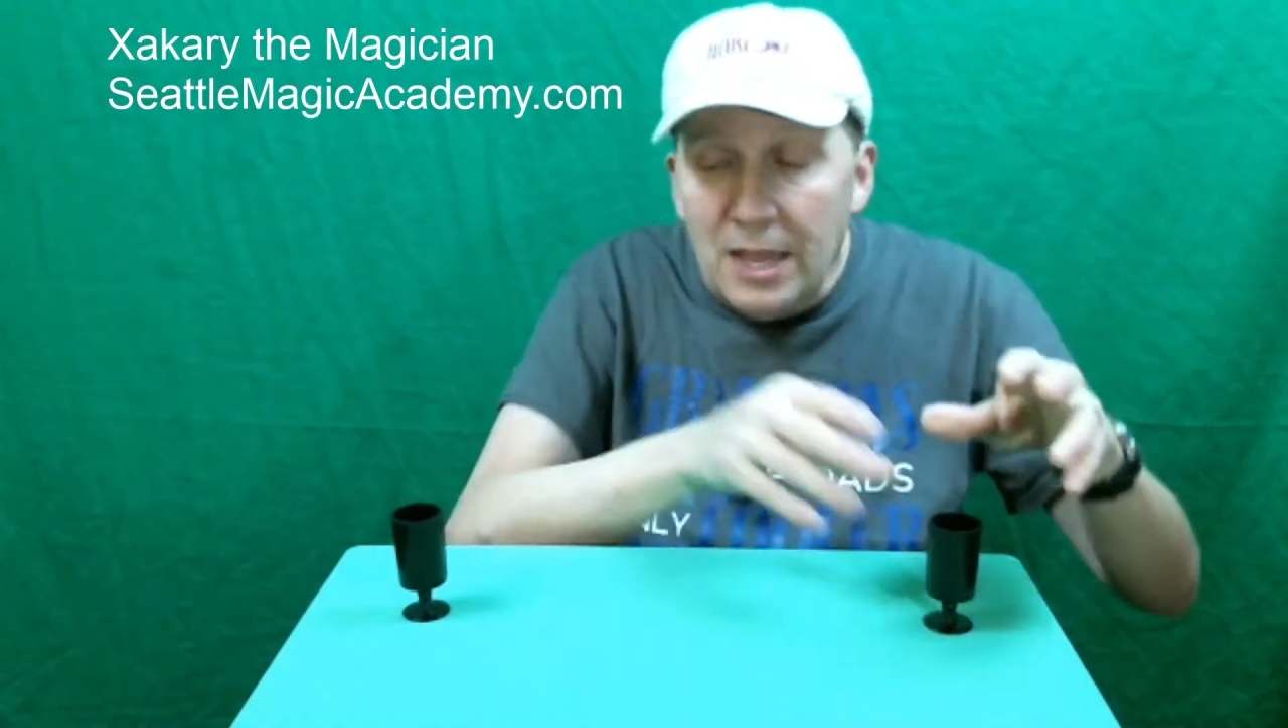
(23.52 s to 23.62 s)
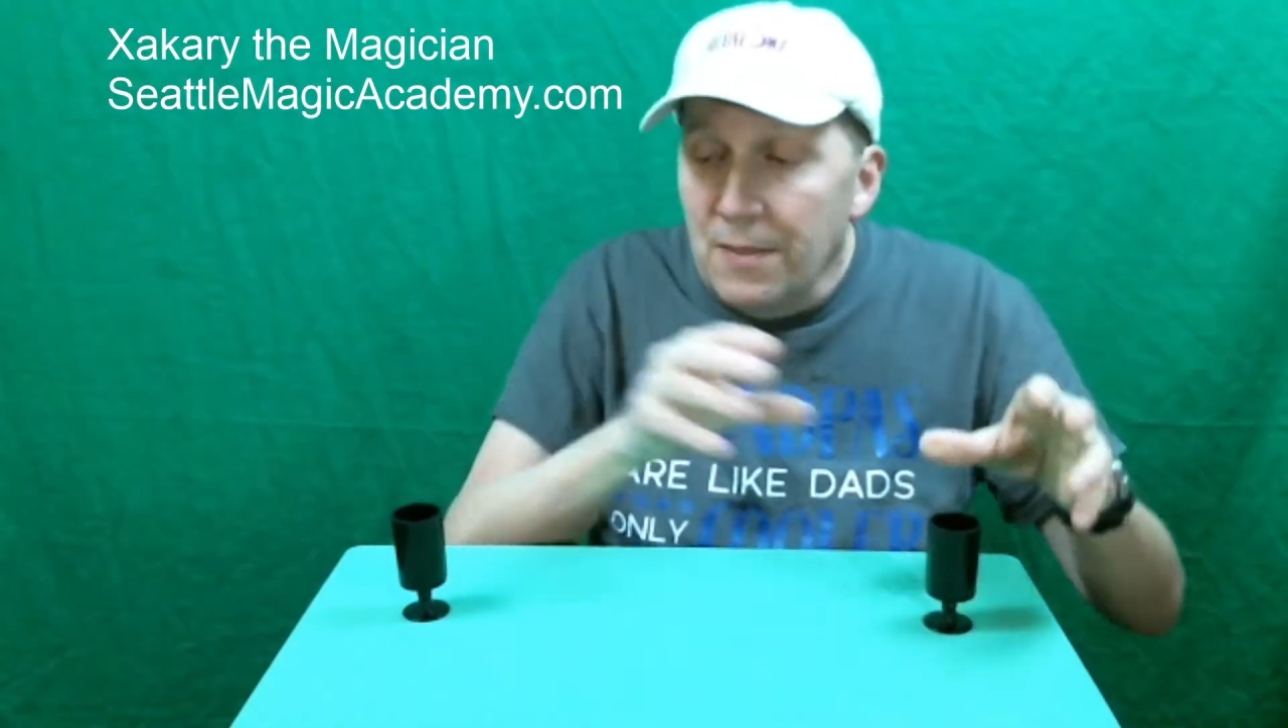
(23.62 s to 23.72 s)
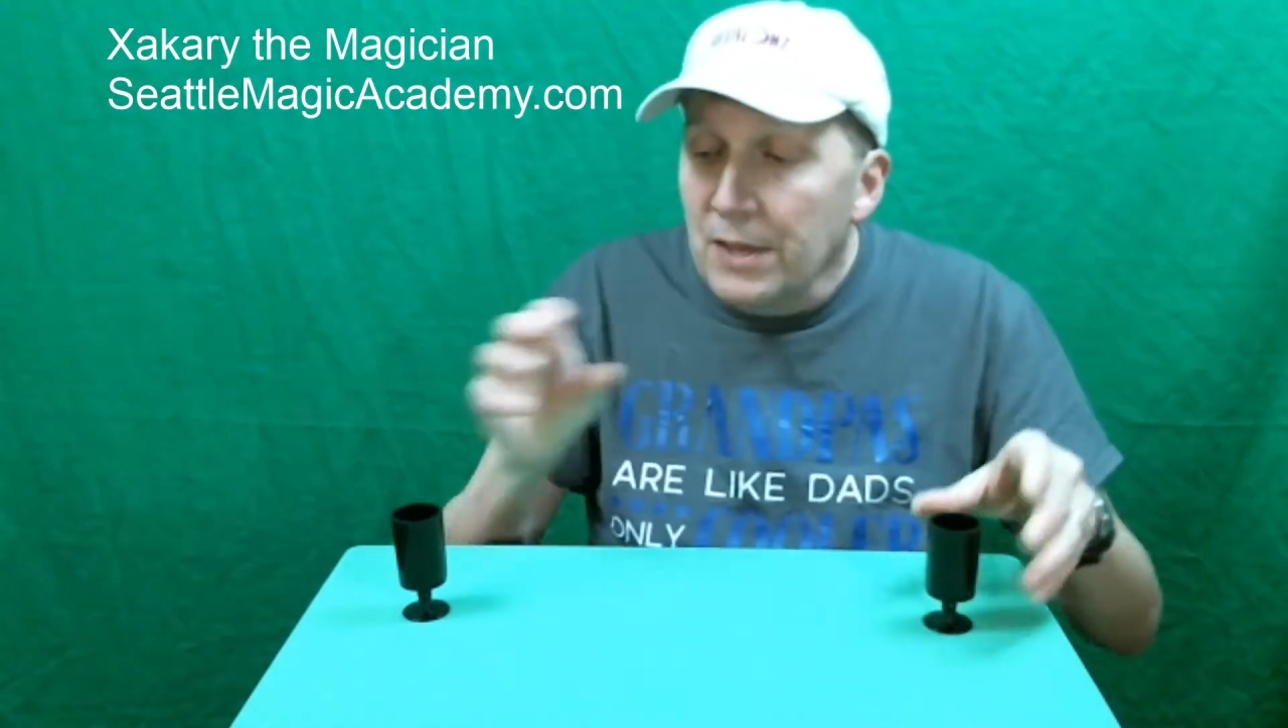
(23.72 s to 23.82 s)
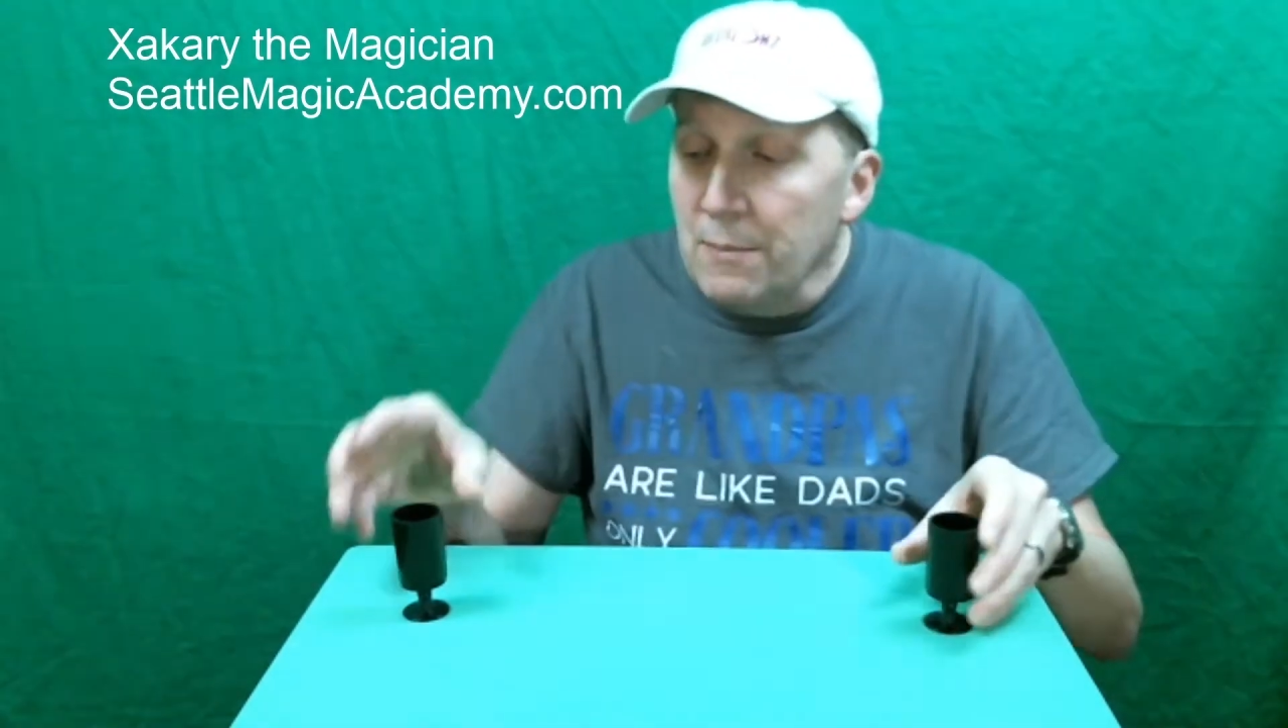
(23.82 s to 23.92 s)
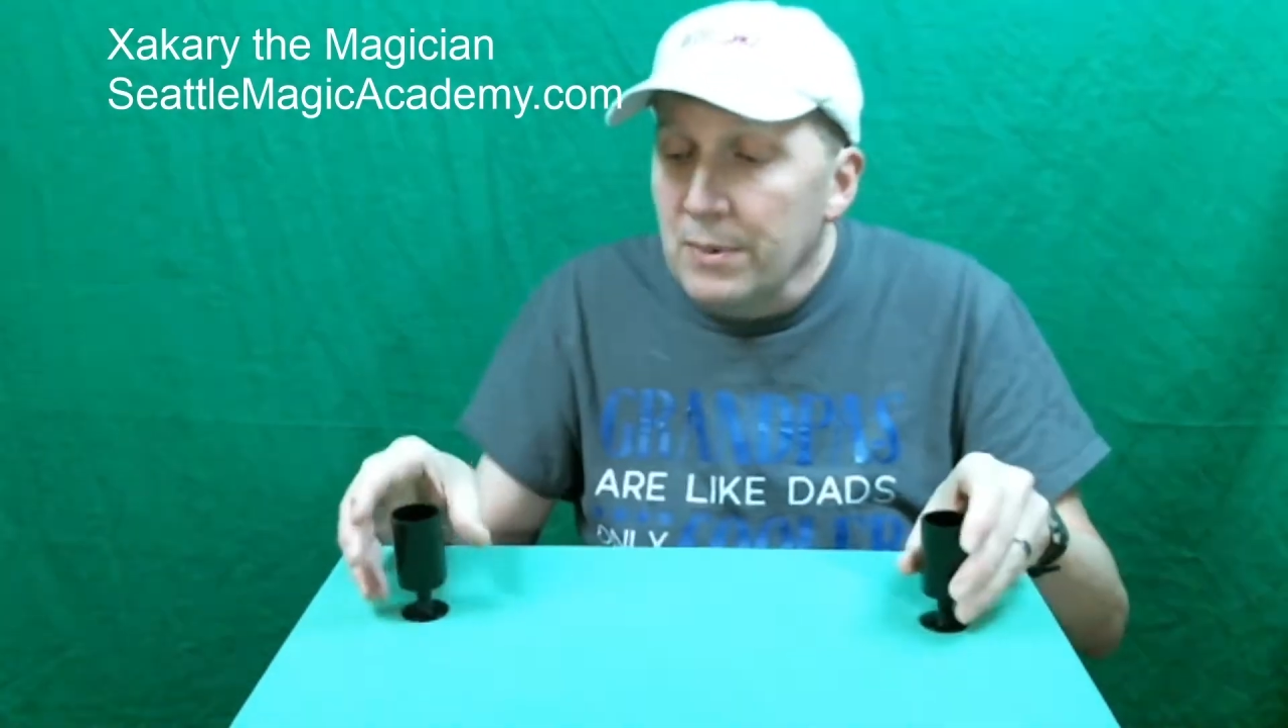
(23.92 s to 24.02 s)

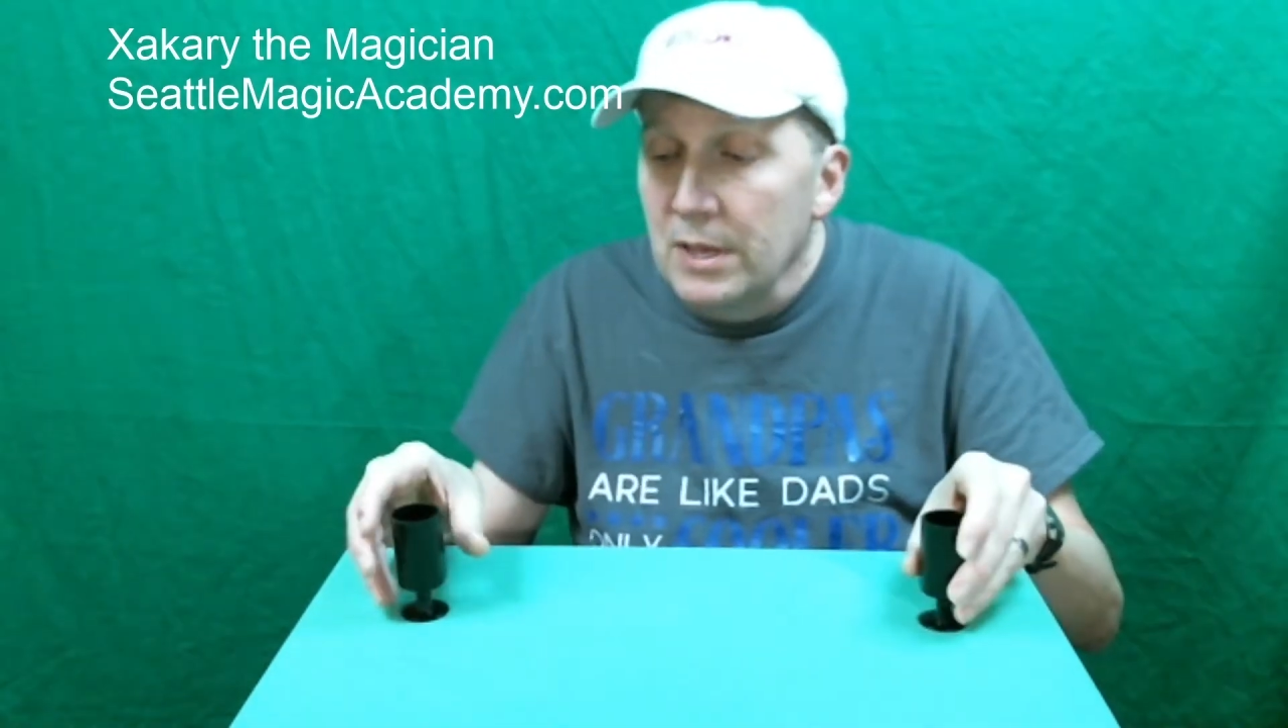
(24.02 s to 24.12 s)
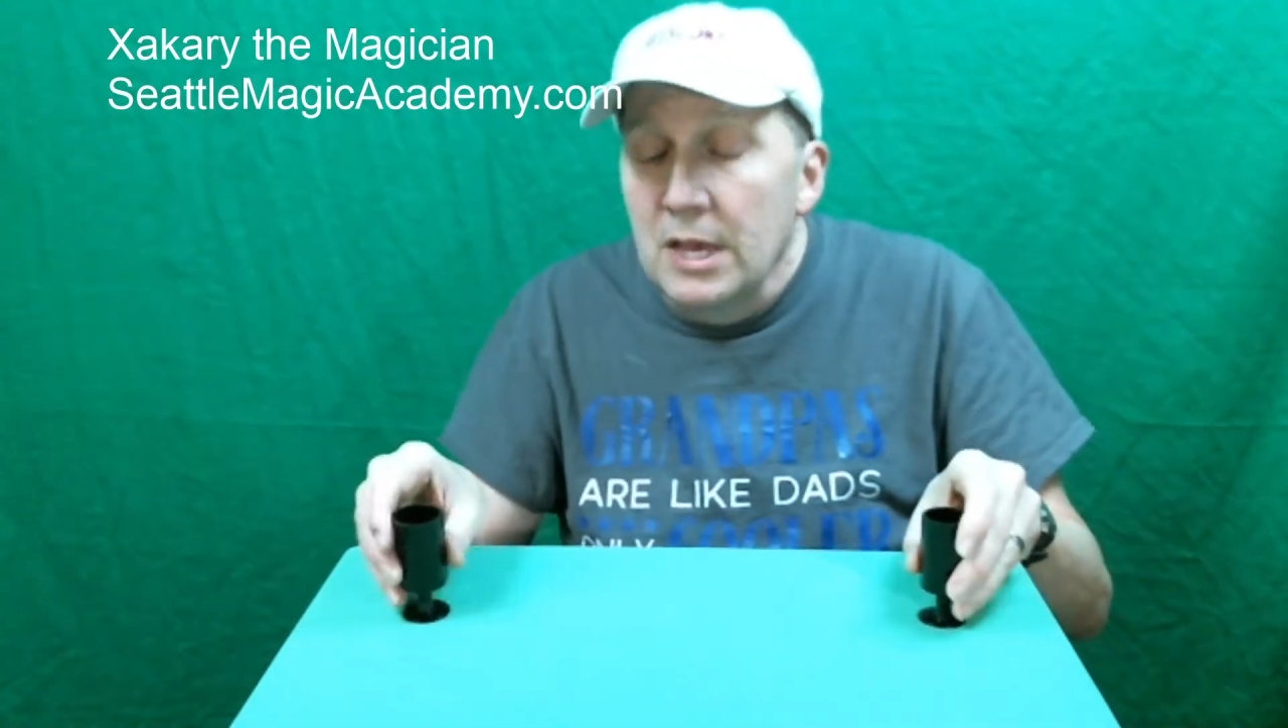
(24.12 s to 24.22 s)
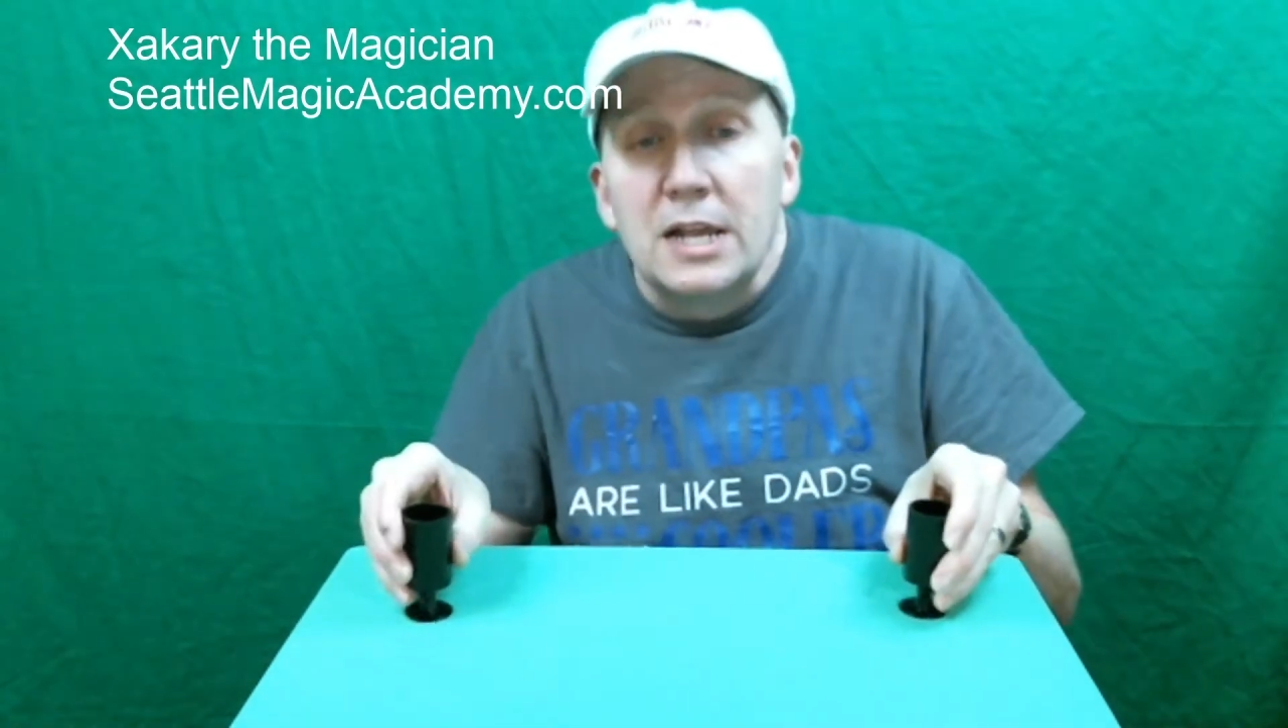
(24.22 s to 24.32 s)
in the cup.